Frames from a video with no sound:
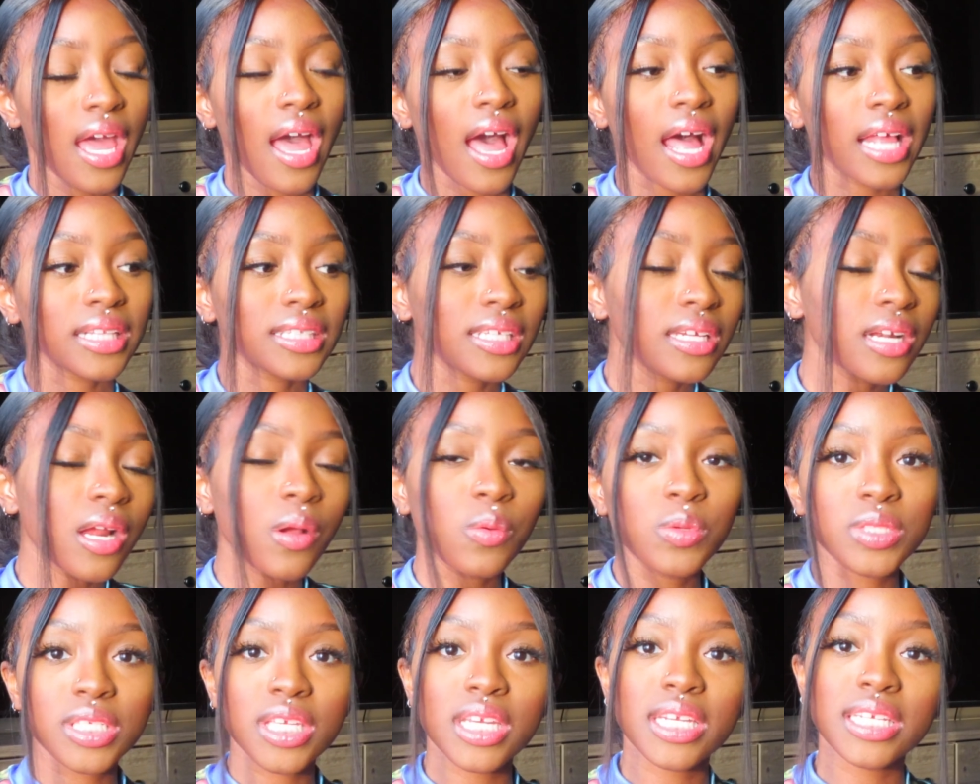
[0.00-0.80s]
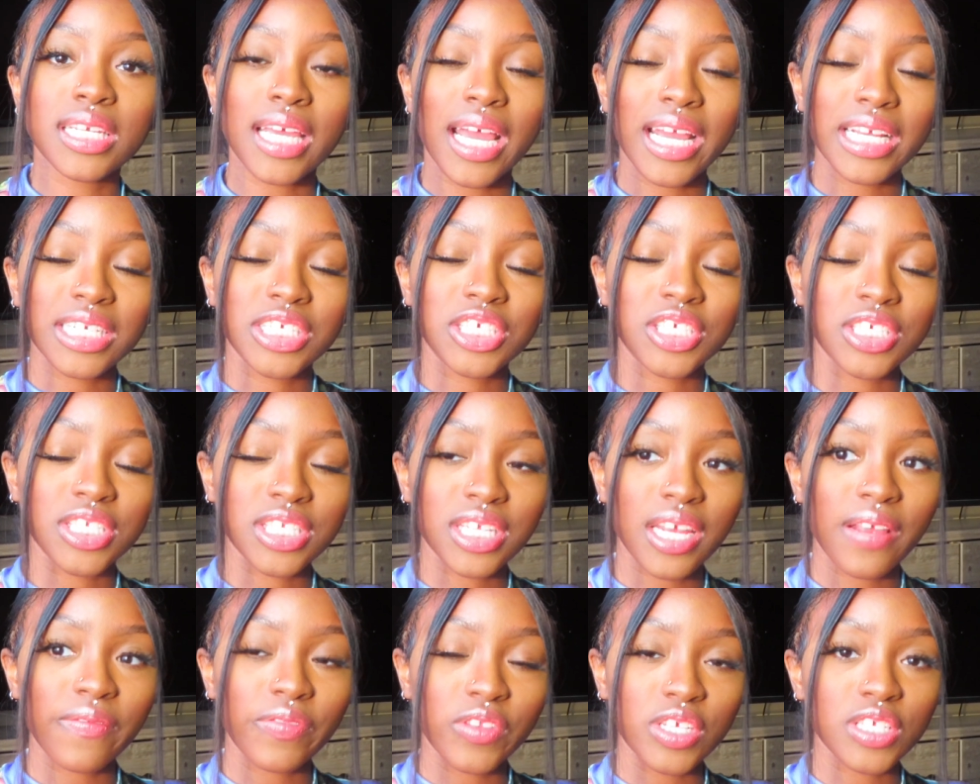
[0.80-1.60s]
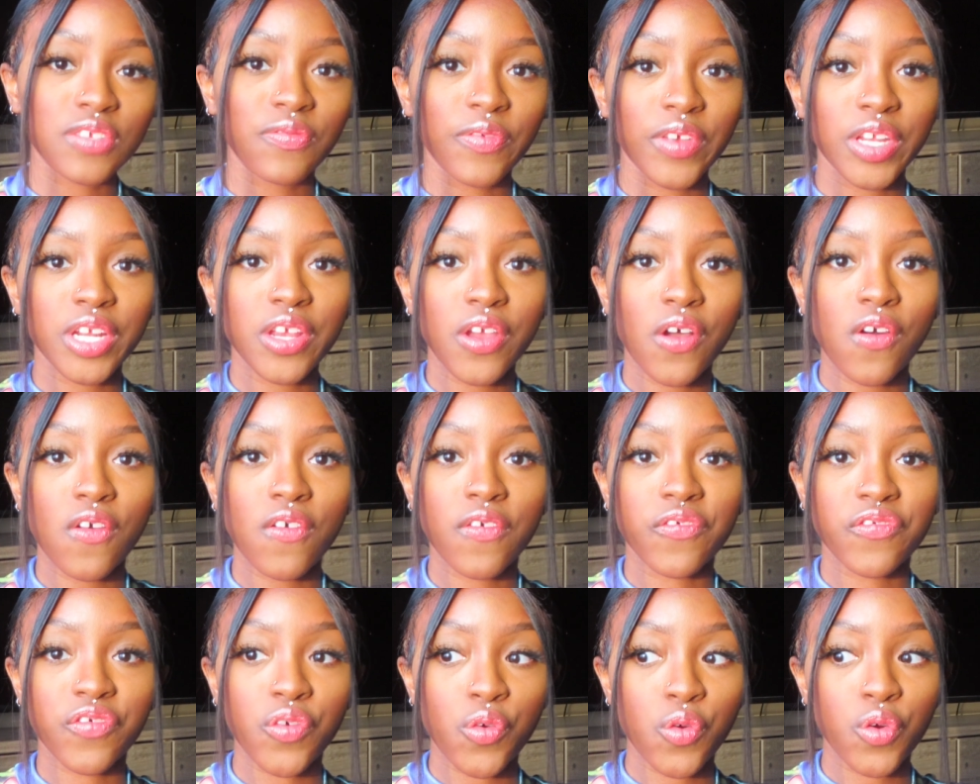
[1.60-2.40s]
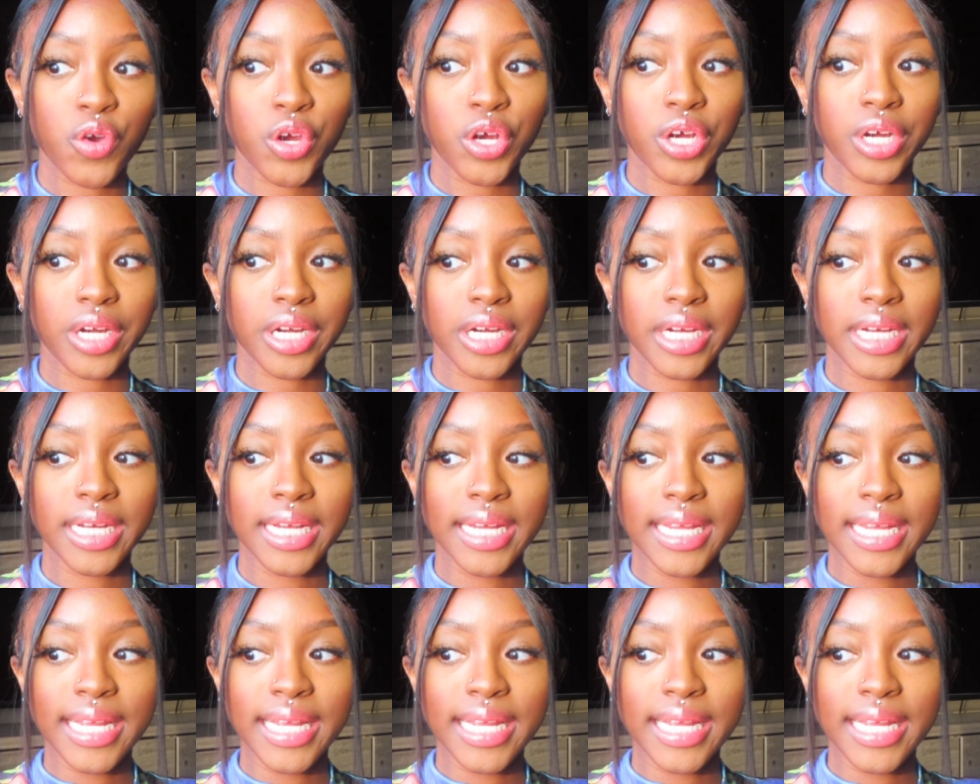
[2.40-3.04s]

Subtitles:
I thought I should save this video for